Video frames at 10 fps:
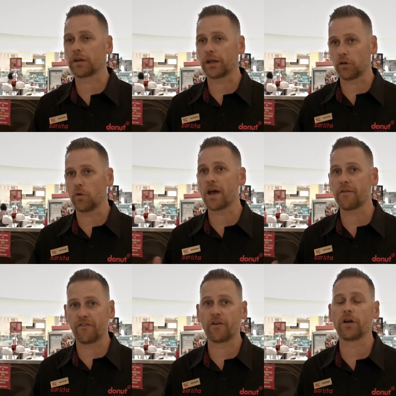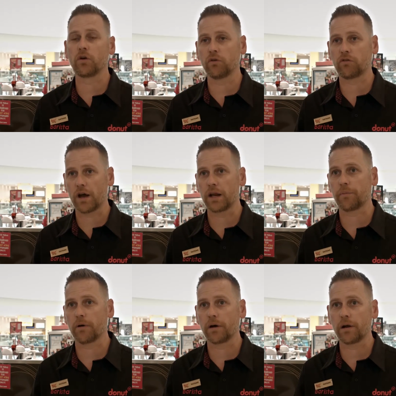that they do have a very good
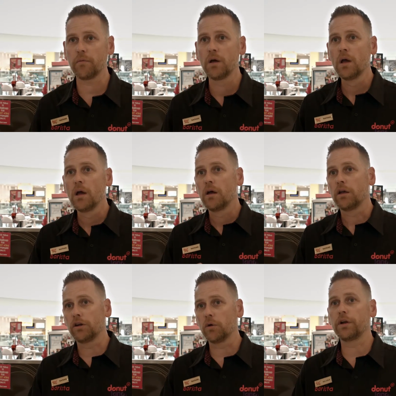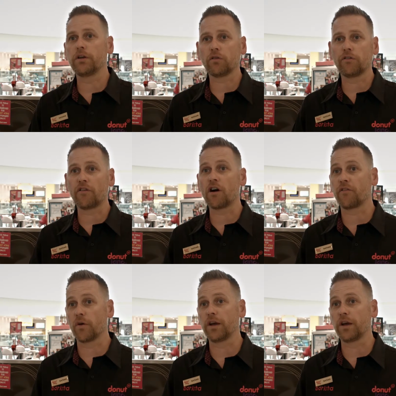training program. You do initial 5